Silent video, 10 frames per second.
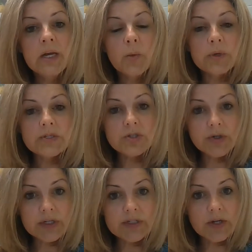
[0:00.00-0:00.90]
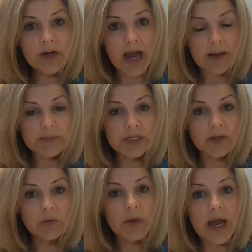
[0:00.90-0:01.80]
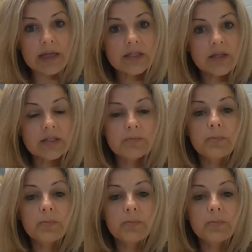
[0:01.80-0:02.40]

When students are absent, we ask that